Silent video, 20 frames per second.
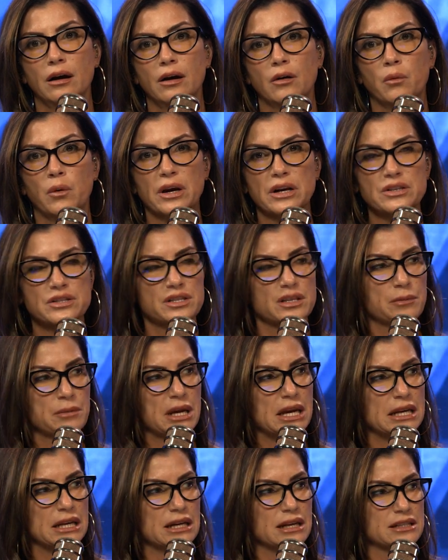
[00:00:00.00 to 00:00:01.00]
Where's the
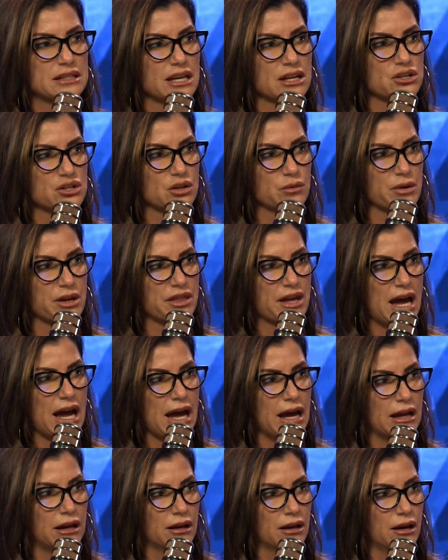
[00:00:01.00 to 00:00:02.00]
media attention with
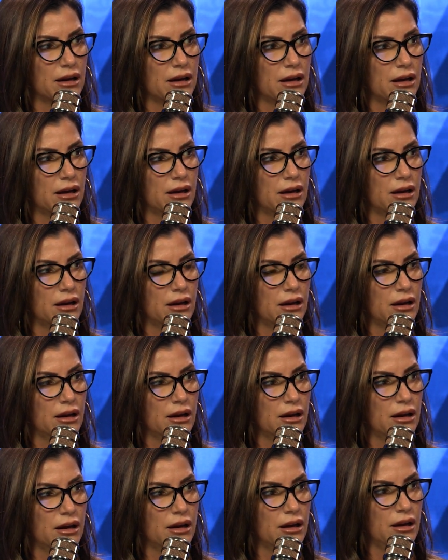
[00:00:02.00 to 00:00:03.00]
that?
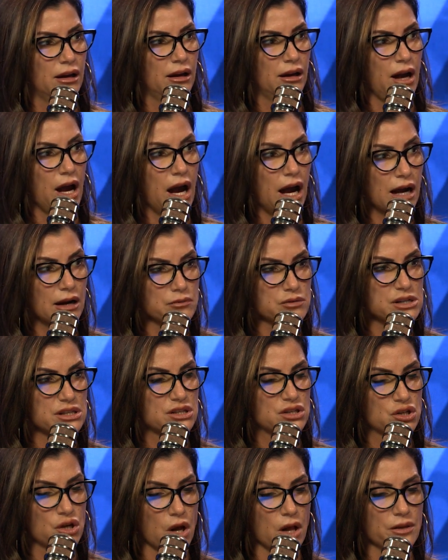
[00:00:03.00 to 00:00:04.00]
I
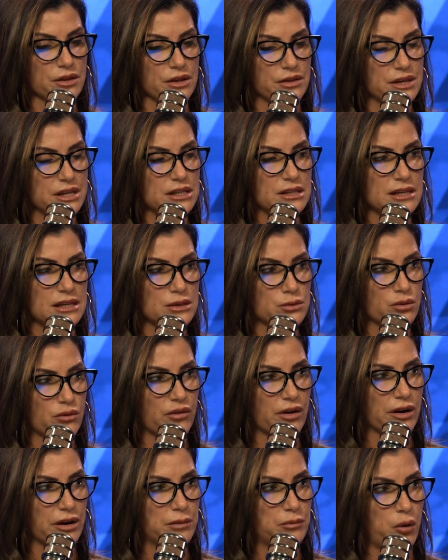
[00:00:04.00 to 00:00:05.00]
was told that these things were
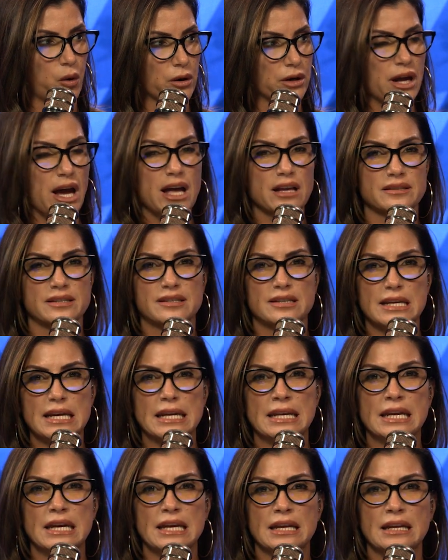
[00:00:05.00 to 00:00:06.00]
very important. Hell,
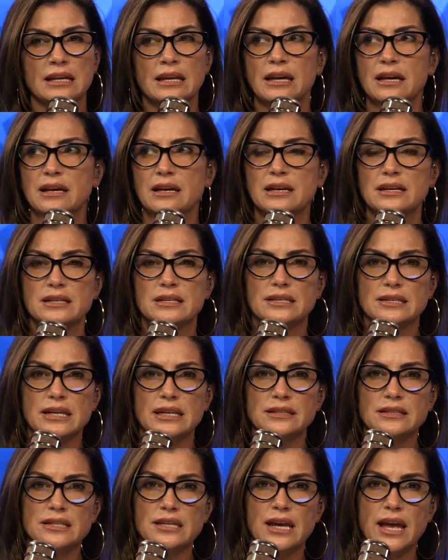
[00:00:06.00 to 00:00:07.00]
CNN
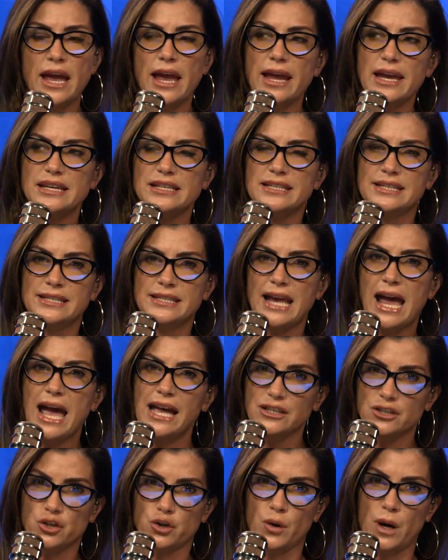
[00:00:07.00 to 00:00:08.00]
sent a
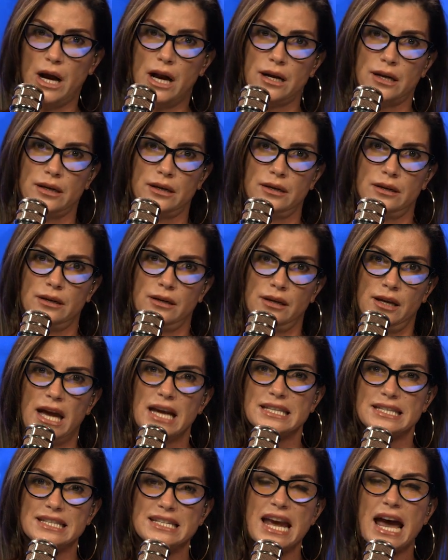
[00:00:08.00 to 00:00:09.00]
sat truck,
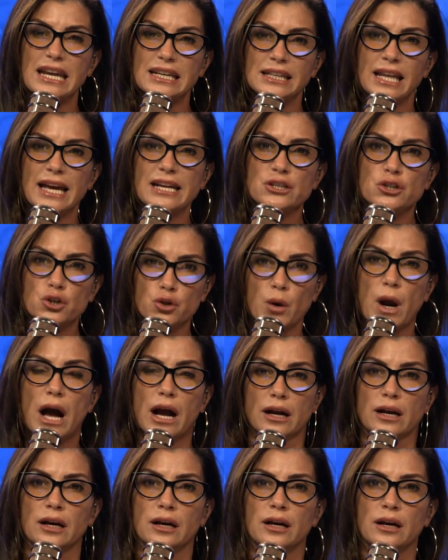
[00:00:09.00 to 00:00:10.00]
a satellite
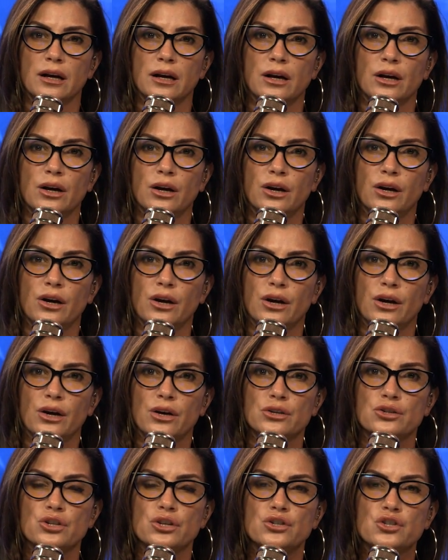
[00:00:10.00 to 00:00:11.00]
truck,
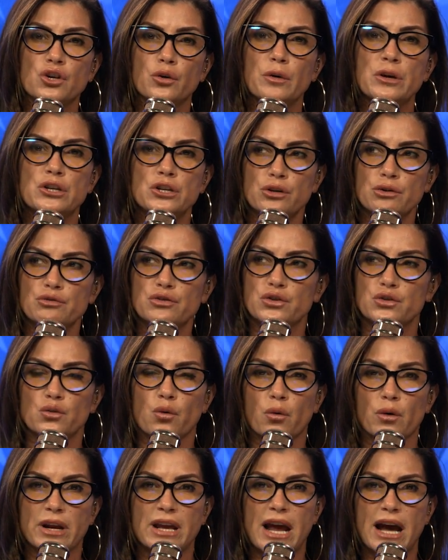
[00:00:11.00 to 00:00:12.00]
to do a news
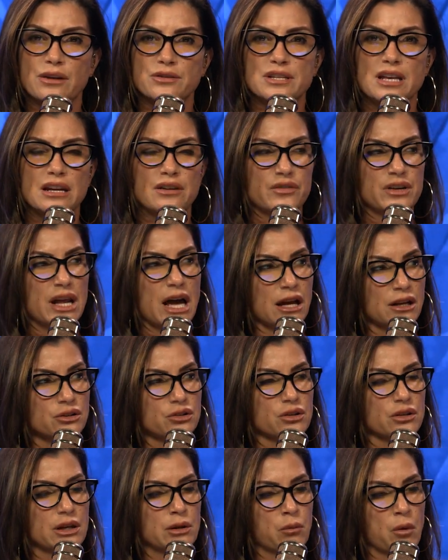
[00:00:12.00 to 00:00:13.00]
story outside of an
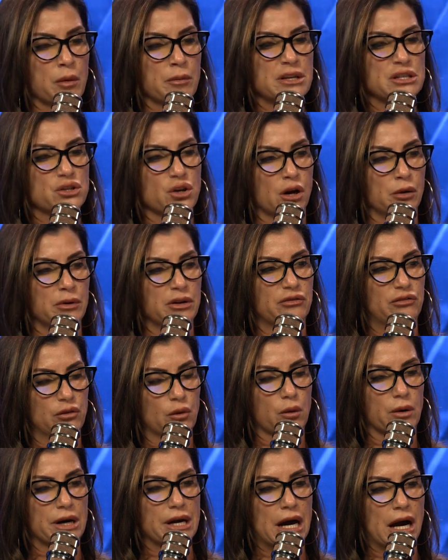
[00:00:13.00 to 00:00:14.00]
elderly woman's home in
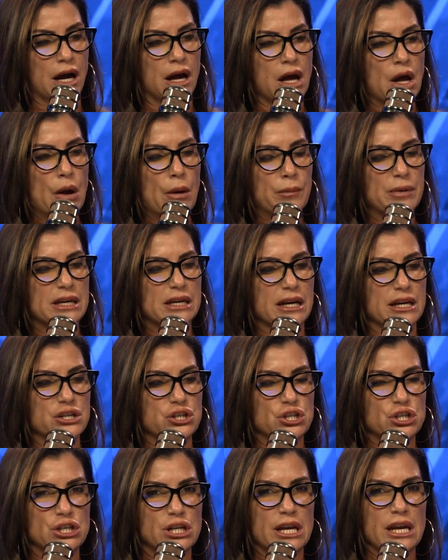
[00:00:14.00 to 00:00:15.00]
Florida because
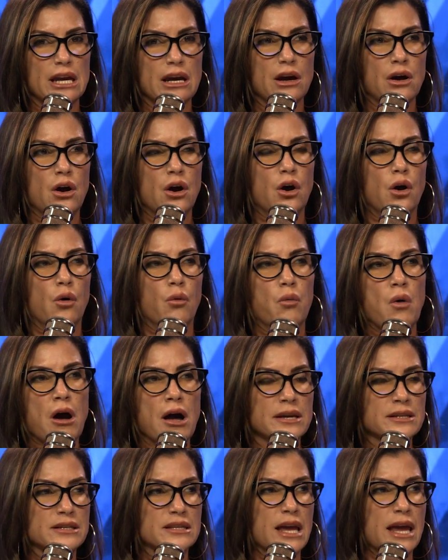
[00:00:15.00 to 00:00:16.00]
she
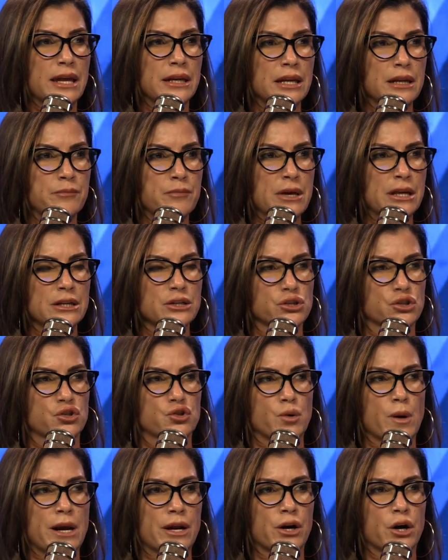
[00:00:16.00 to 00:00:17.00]
was an
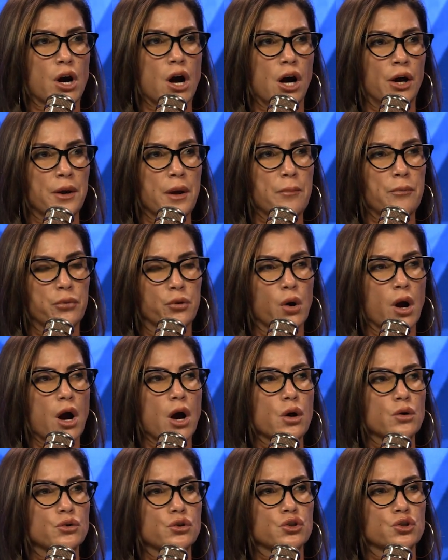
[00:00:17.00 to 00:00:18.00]
administrator on a
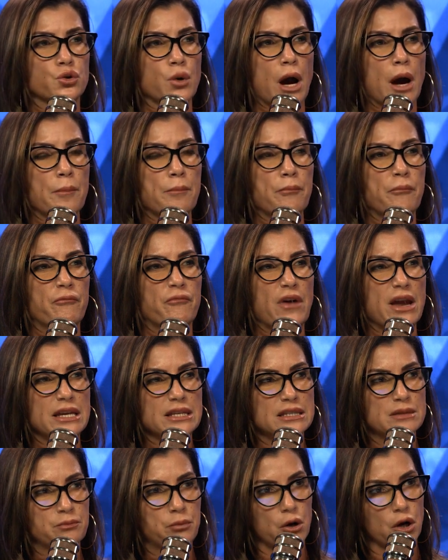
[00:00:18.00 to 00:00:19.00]
pro Trump
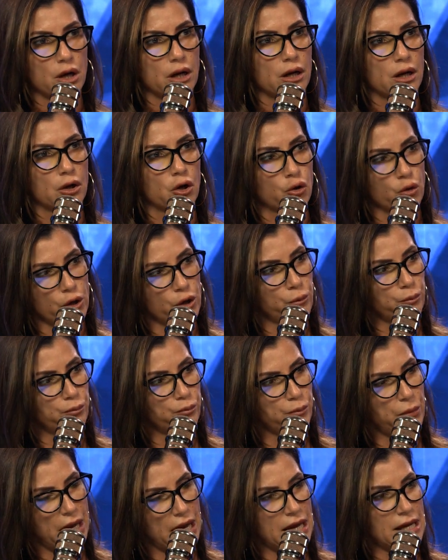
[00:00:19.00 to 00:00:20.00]
Facebook group
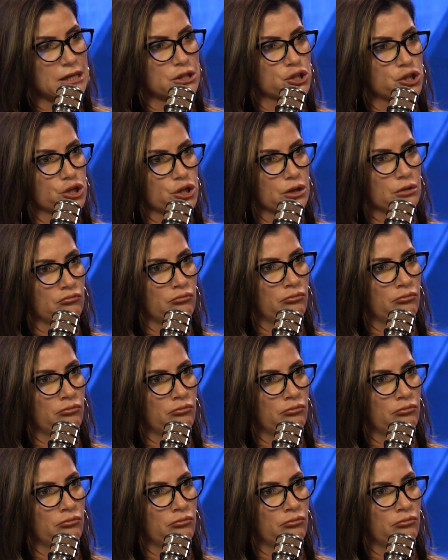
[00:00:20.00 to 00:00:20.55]
page.